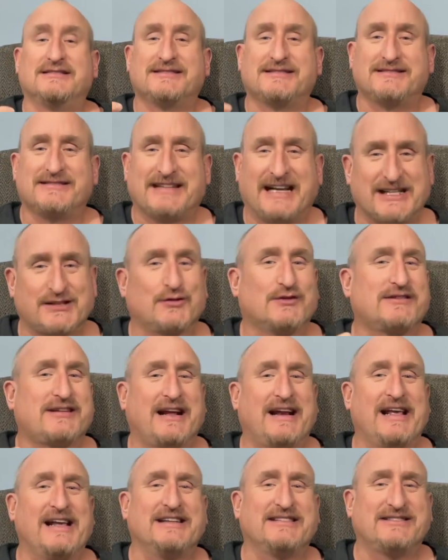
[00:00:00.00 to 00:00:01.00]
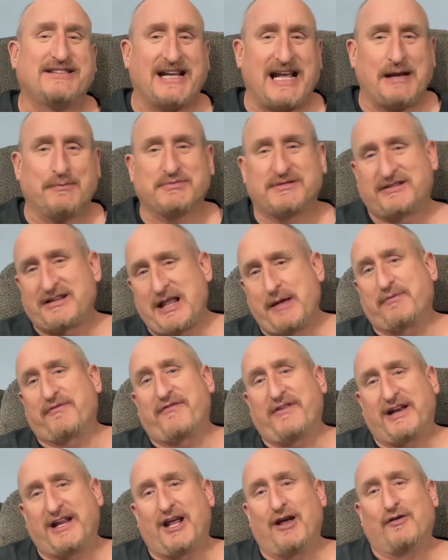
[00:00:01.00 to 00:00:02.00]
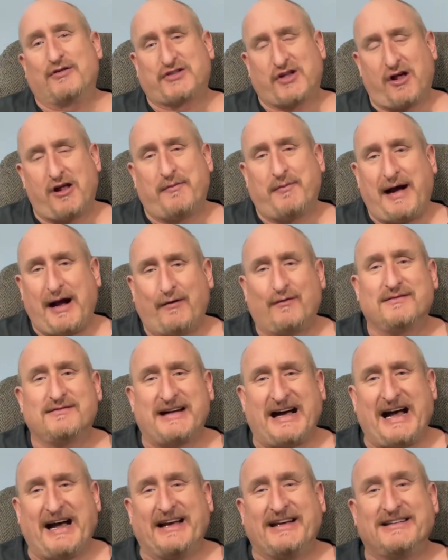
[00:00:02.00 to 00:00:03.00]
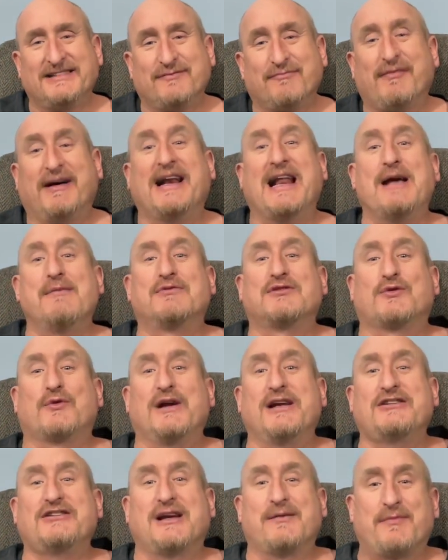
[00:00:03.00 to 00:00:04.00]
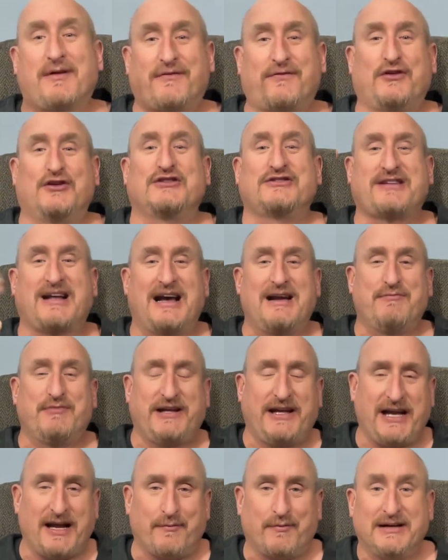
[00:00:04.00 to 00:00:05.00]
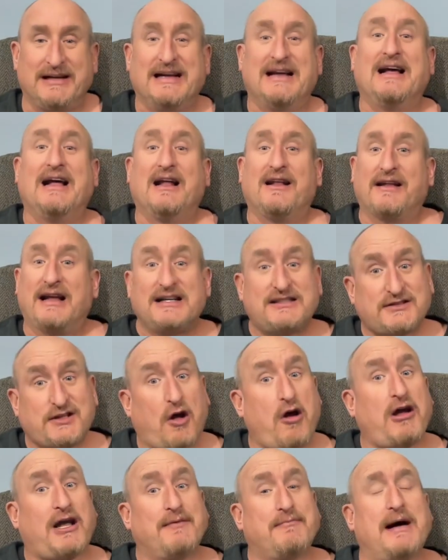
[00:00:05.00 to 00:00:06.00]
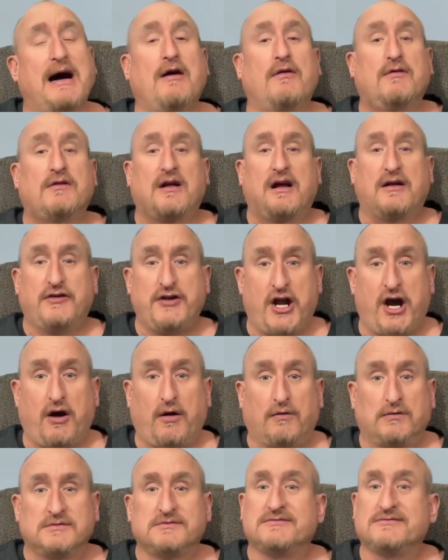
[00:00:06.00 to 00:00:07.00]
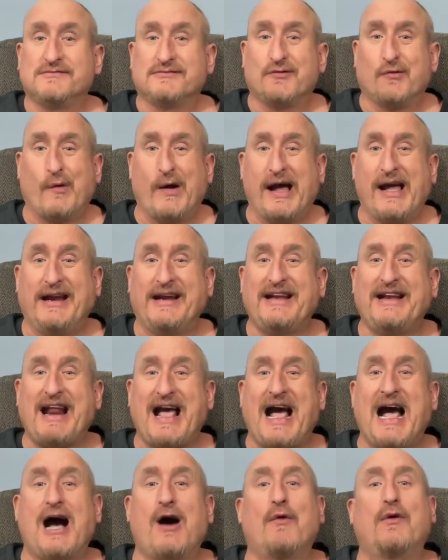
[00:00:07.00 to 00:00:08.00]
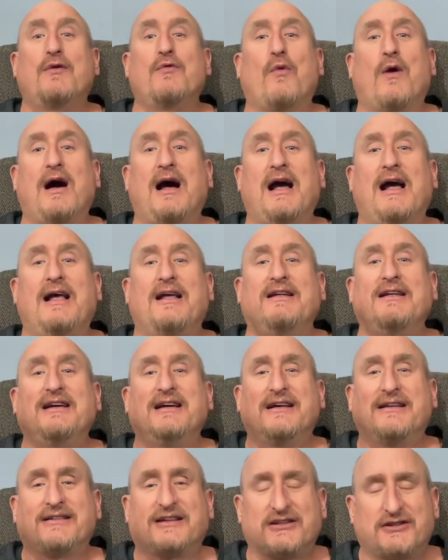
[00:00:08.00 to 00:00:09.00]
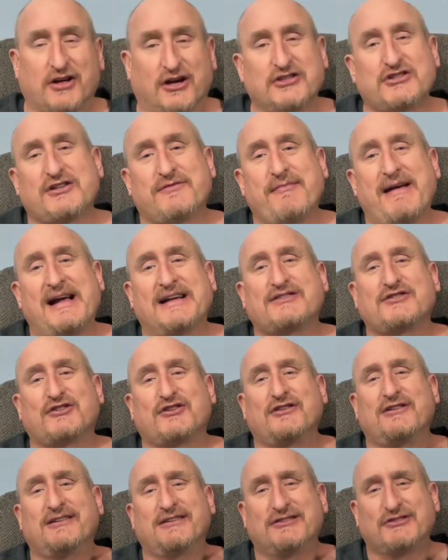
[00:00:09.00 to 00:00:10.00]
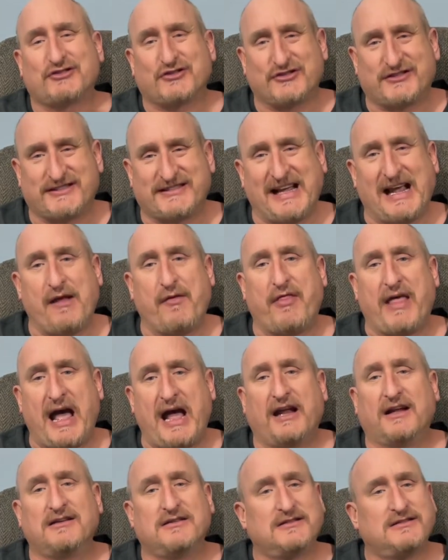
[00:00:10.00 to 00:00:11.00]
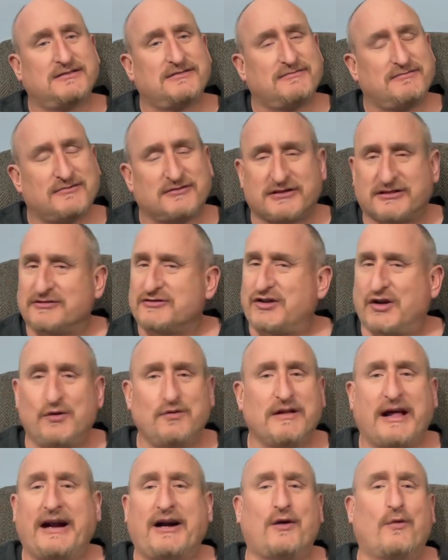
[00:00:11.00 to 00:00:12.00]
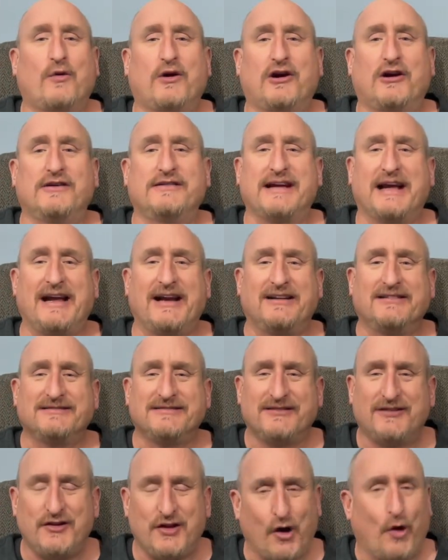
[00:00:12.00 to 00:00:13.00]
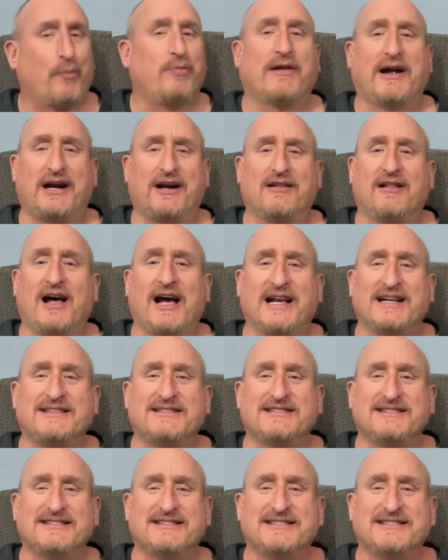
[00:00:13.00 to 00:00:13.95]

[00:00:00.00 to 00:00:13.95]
That's what today's DM tips video is all about. Hi, my name is Rich. I'm a first-time DM. Let's talk about no. When and how and why the Dungeon Master should say that two-letter word that no player likes.